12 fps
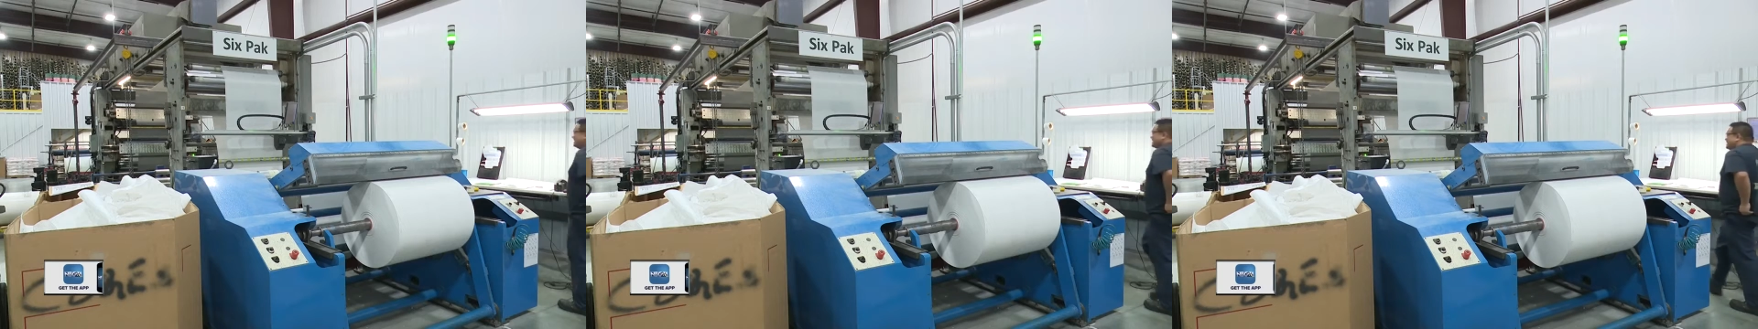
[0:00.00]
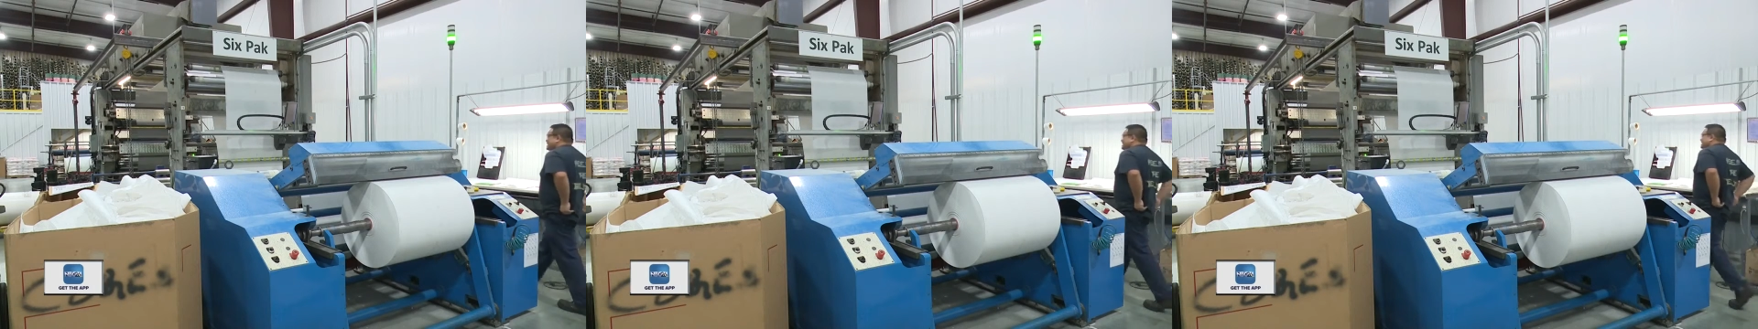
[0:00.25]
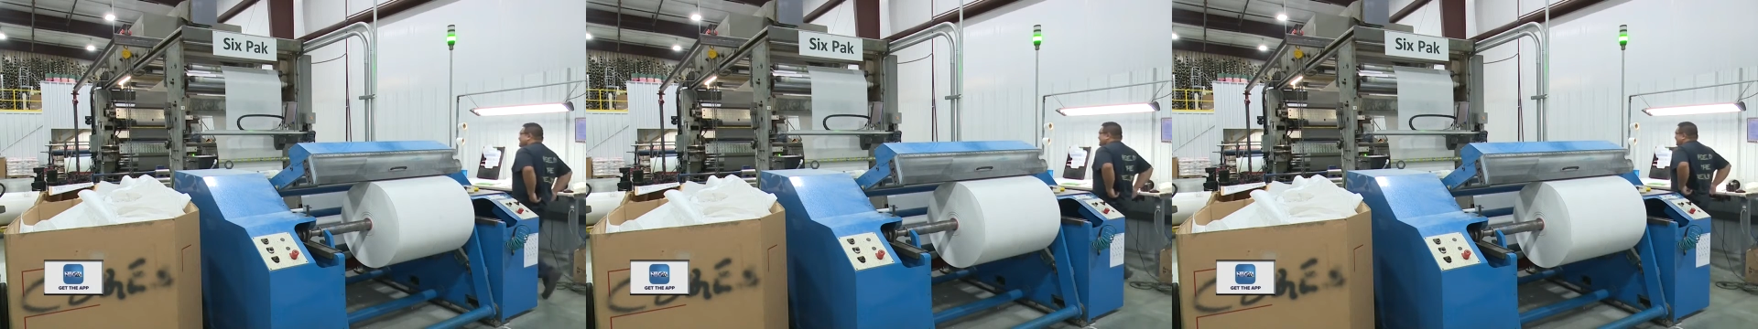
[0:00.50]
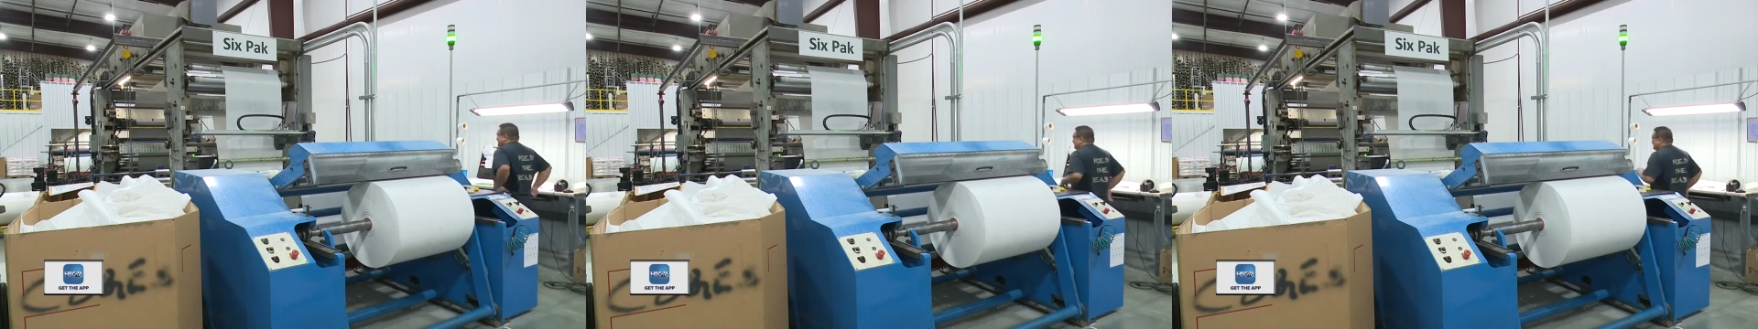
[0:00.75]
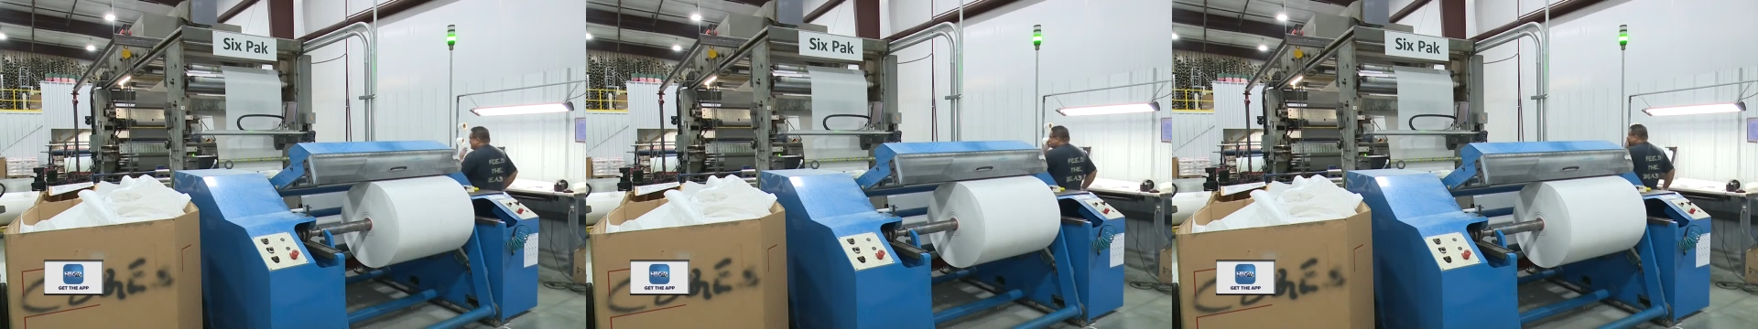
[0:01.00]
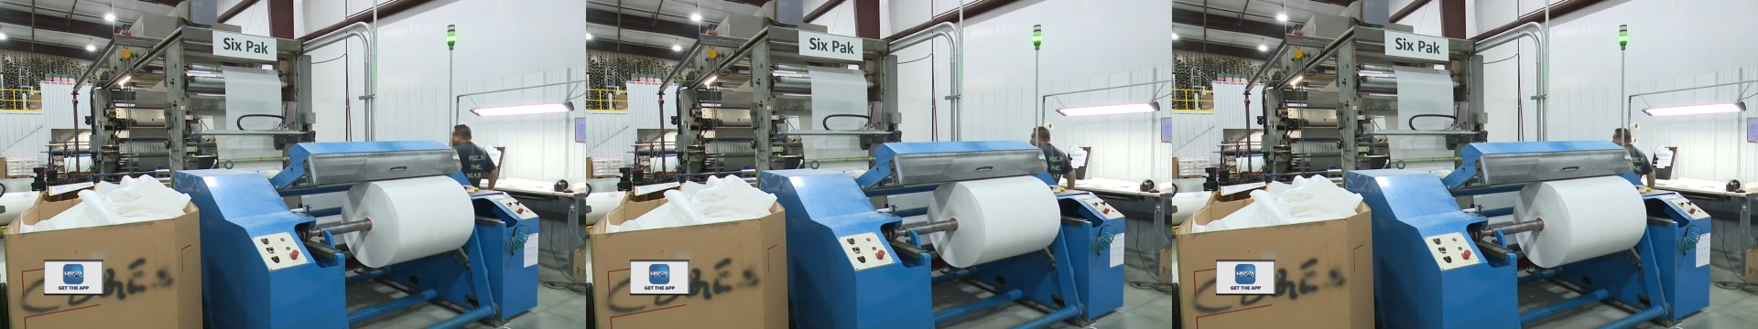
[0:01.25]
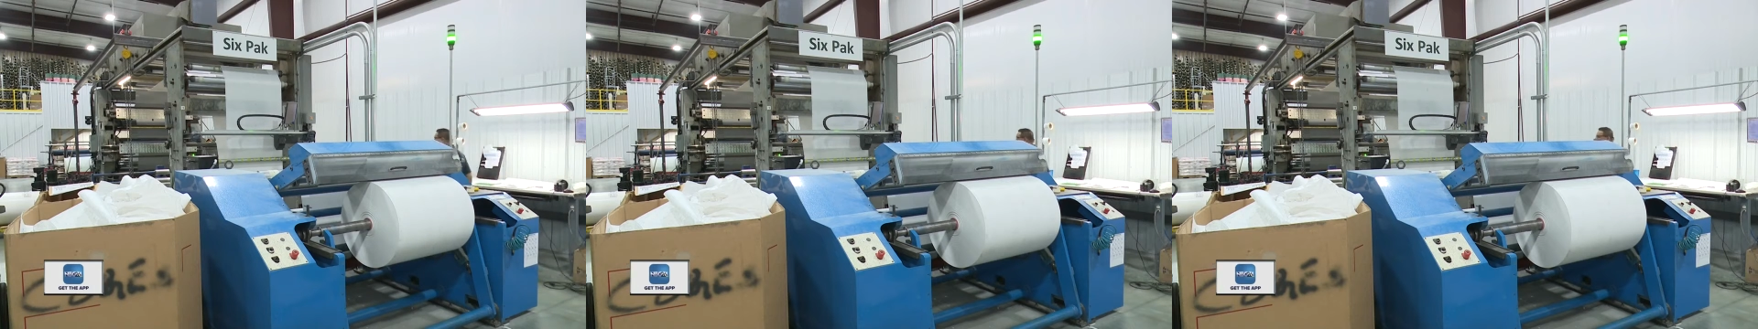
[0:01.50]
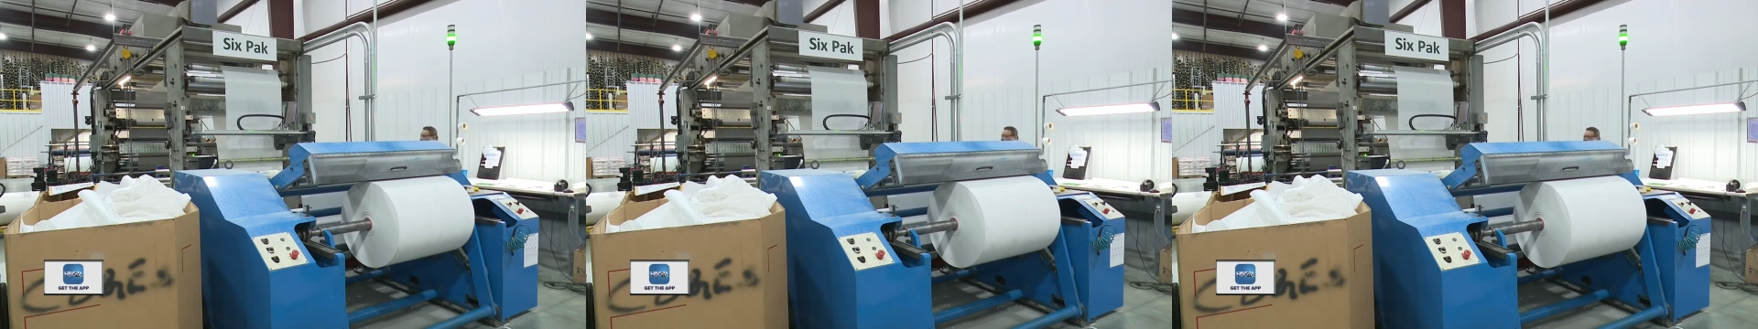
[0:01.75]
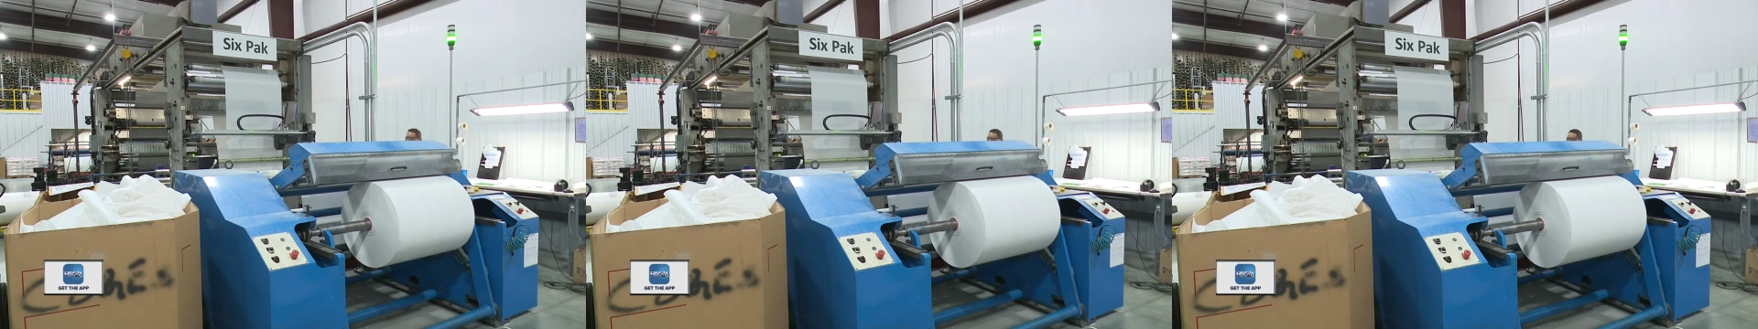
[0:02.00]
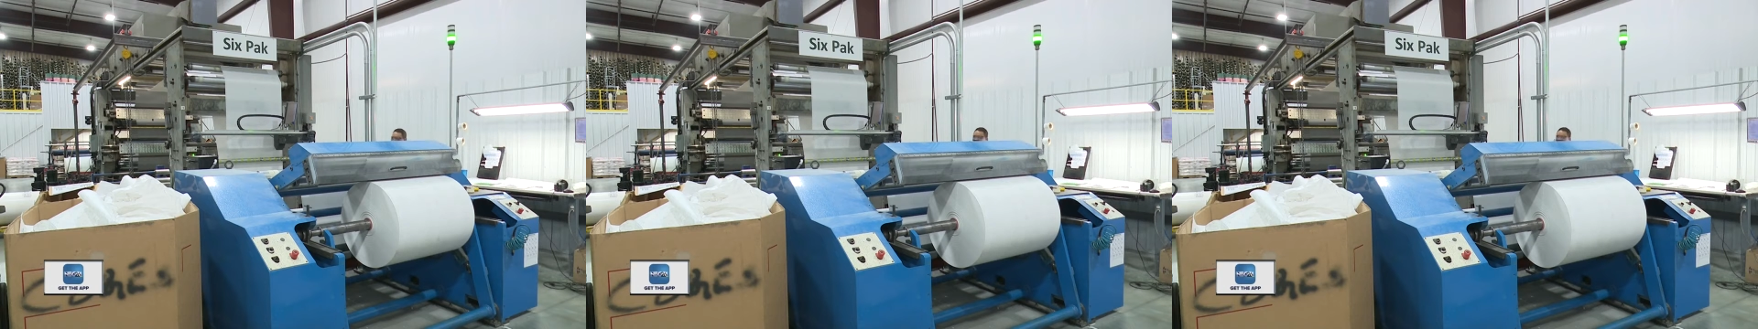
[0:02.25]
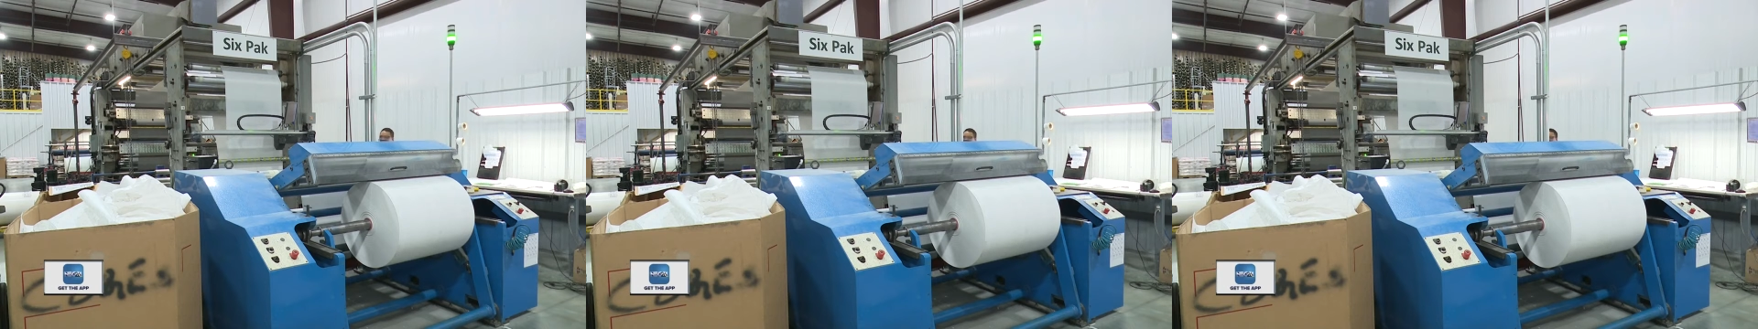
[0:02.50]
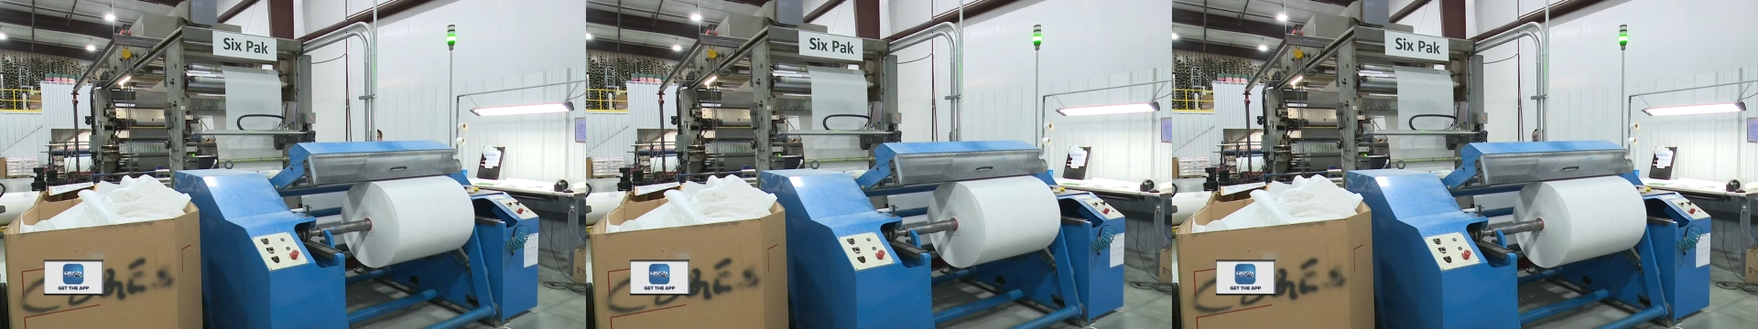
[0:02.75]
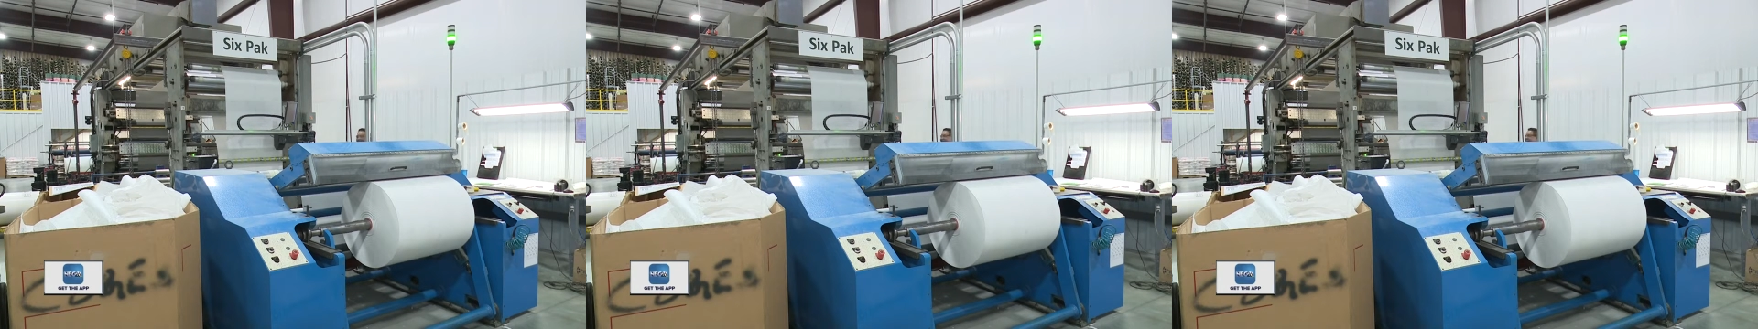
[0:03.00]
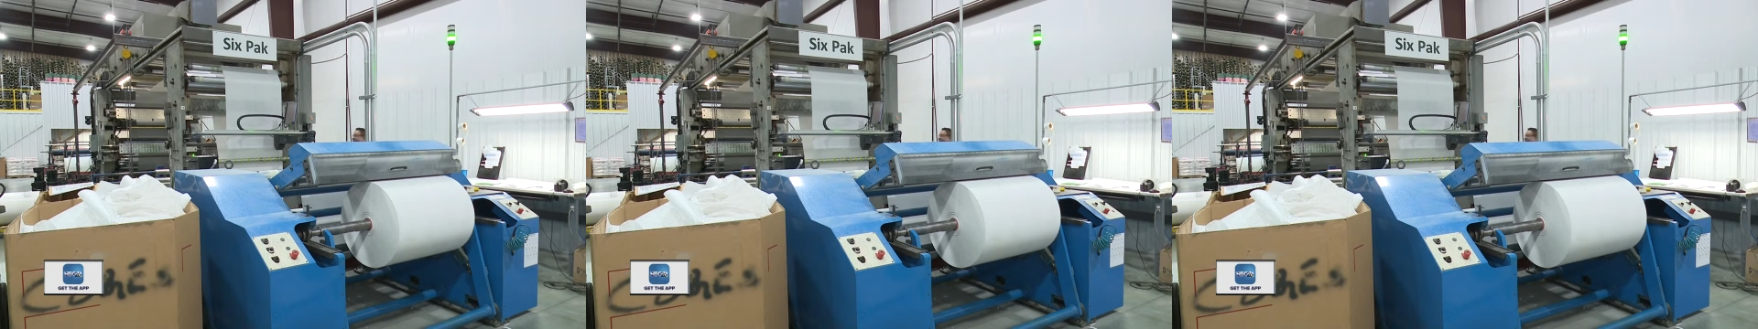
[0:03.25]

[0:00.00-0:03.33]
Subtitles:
No face is visible, so there are no lips to read.